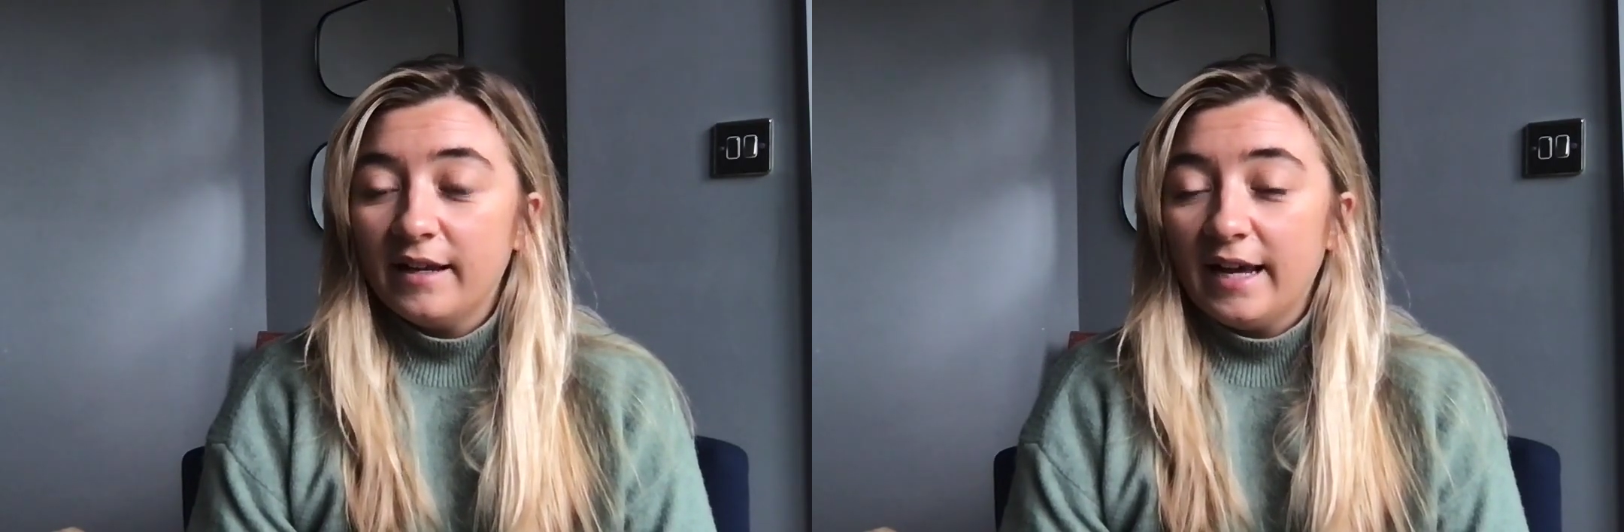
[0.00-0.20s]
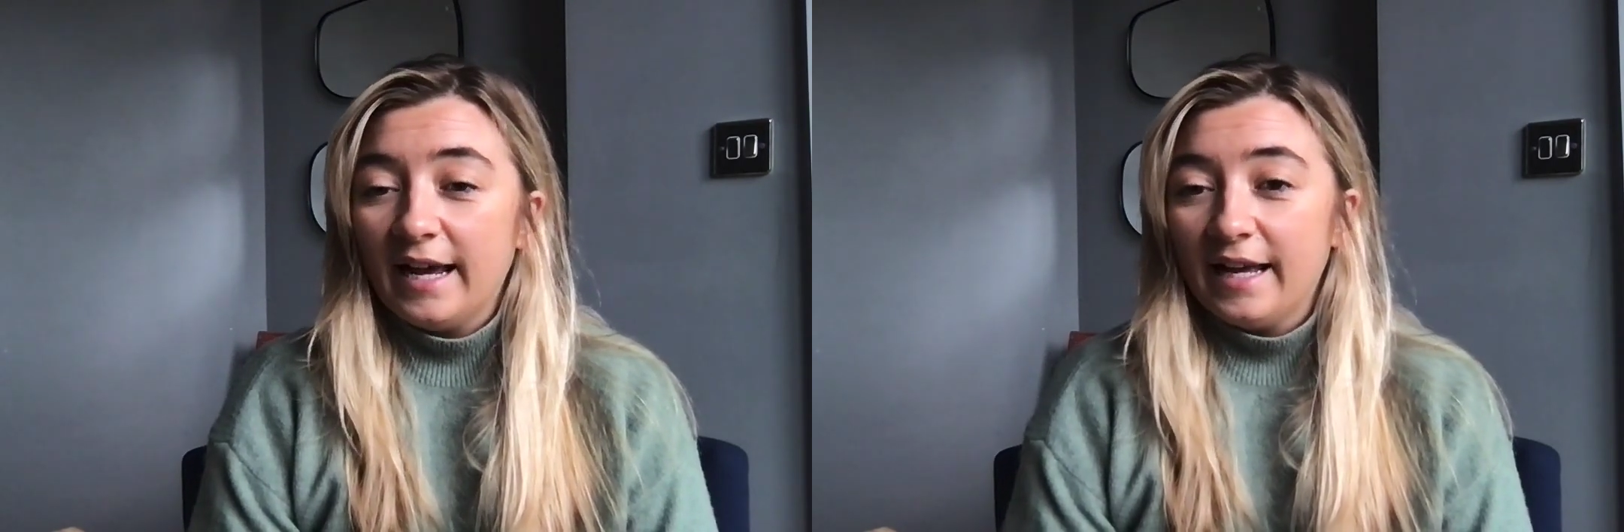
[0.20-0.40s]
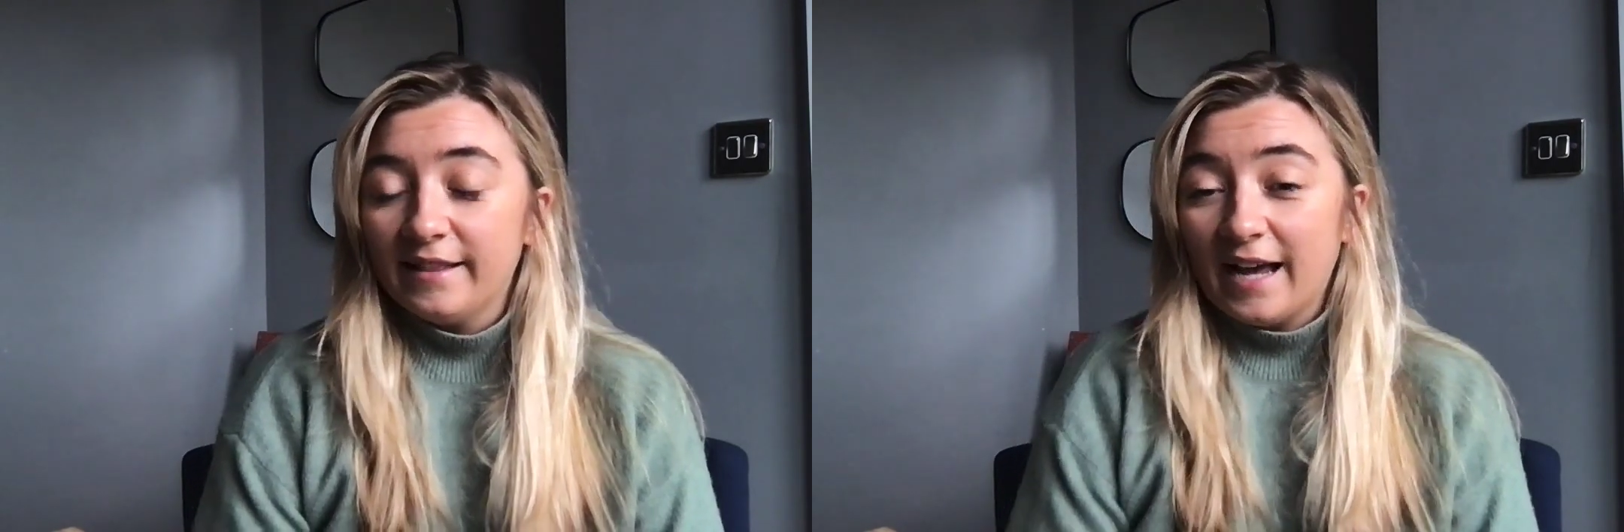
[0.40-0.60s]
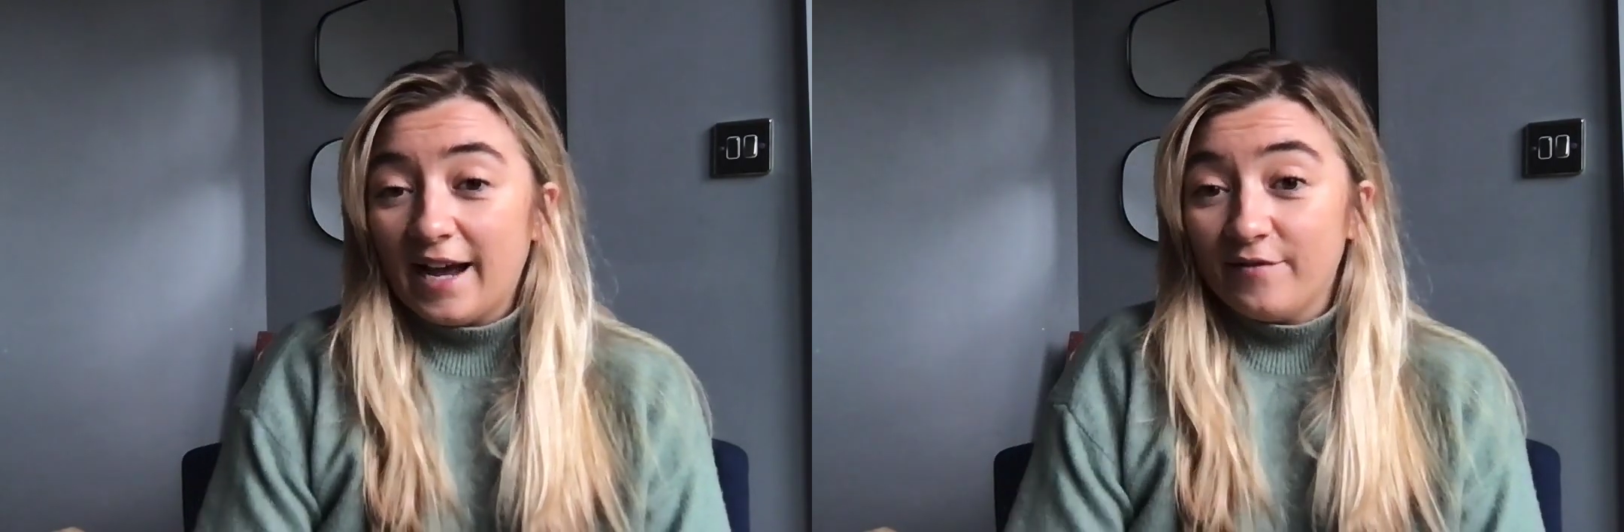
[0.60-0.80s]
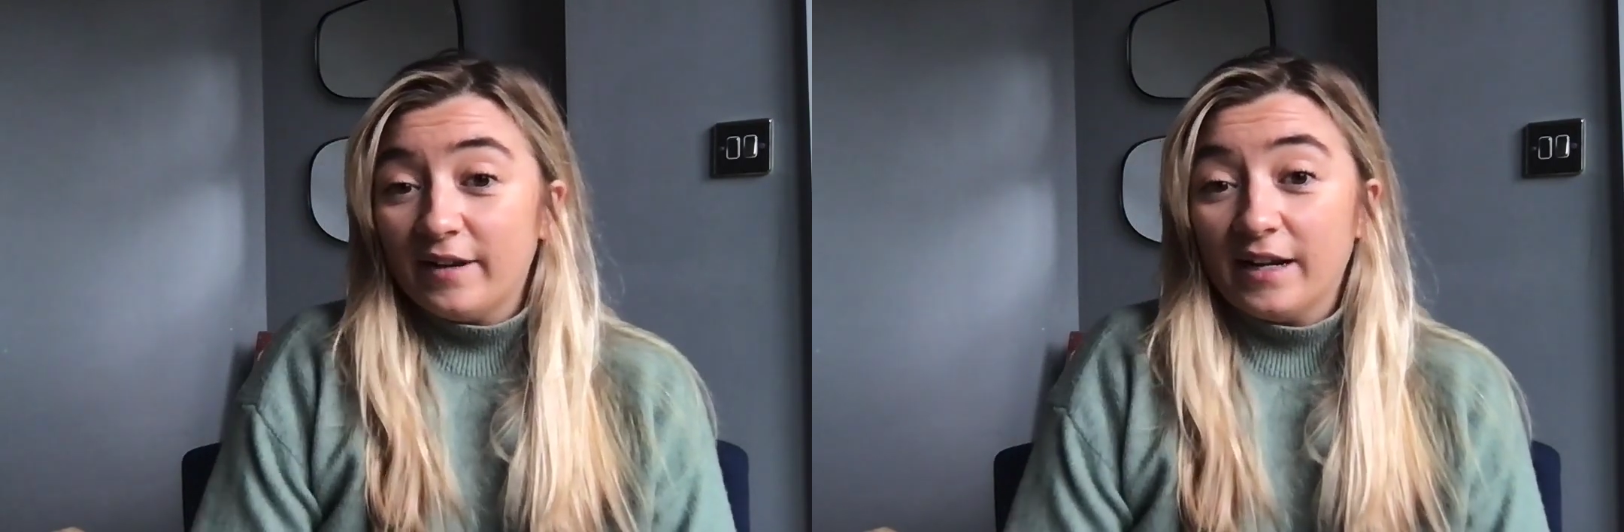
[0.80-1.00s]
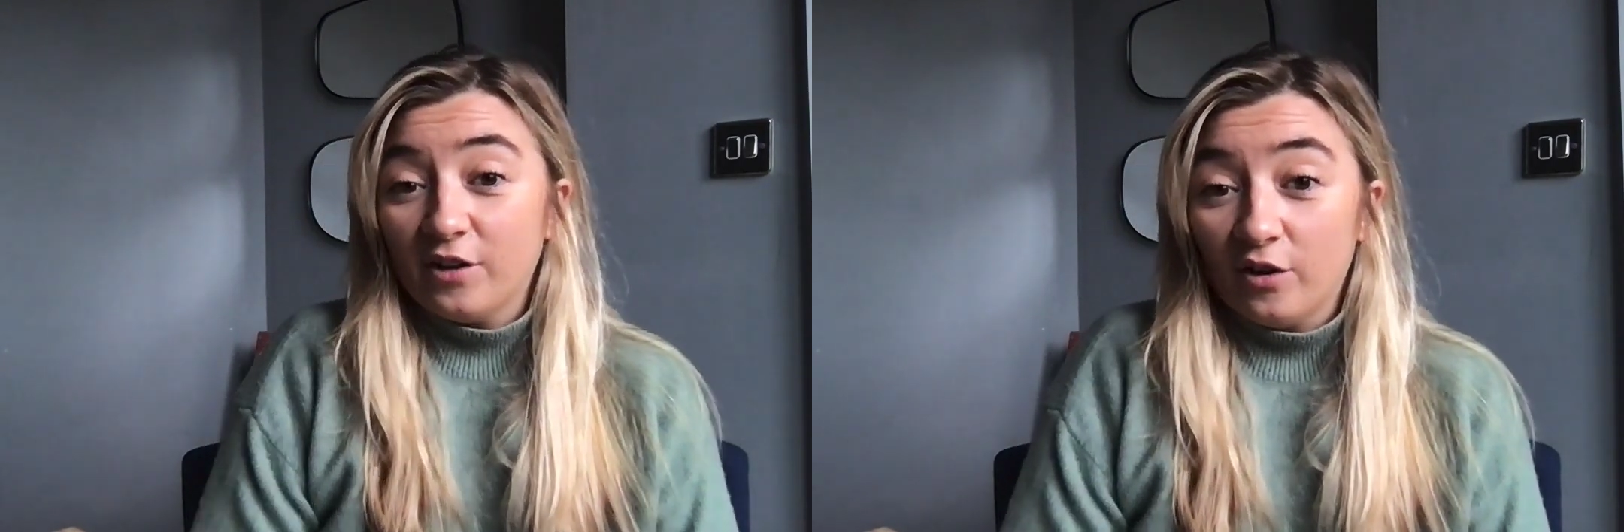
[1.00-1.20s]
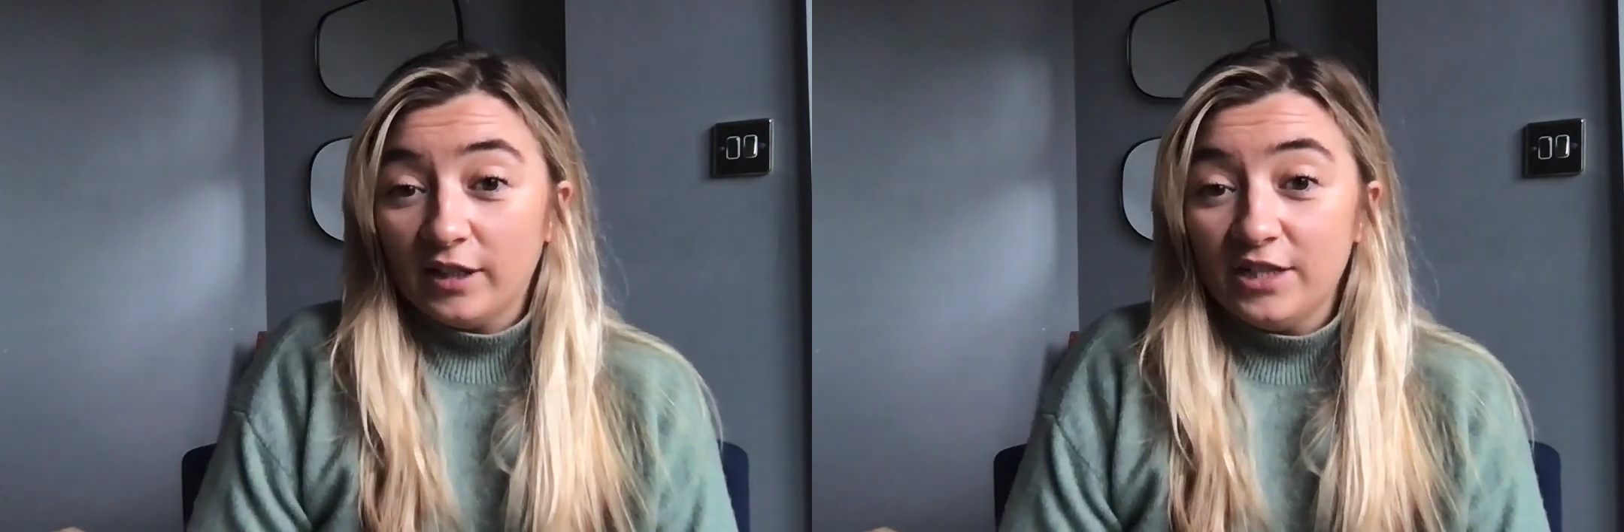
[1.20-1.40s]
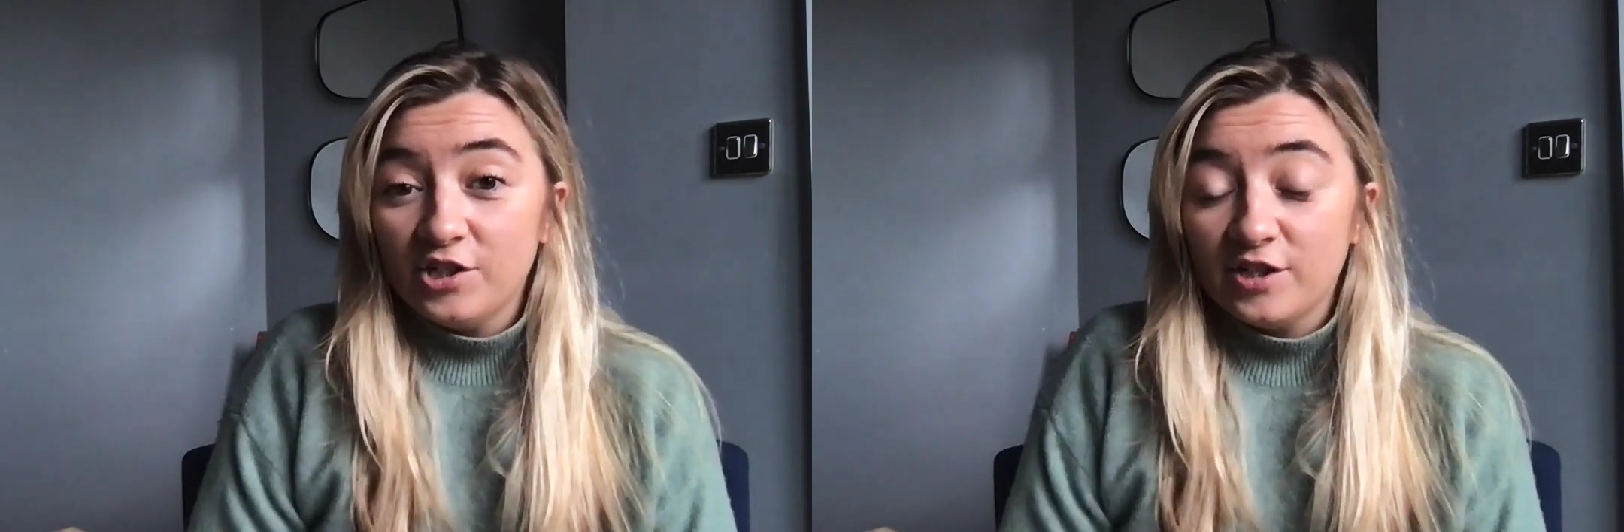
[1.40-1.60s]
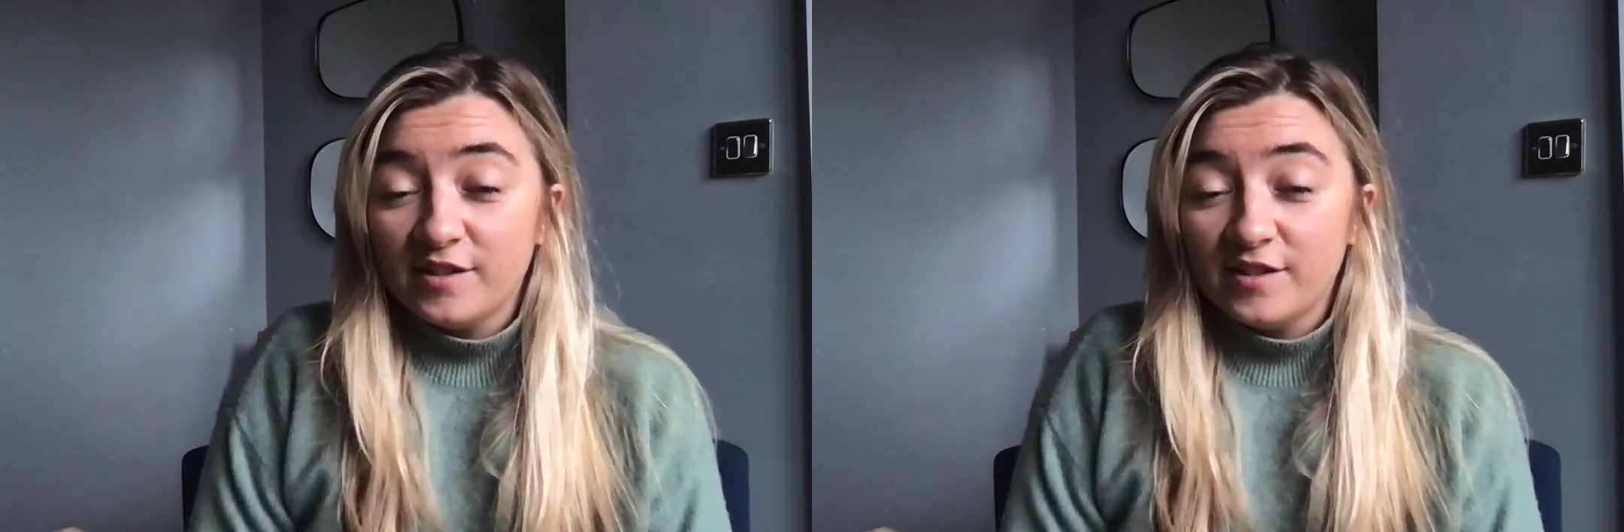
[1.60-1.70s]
uh, that I've acknowledged.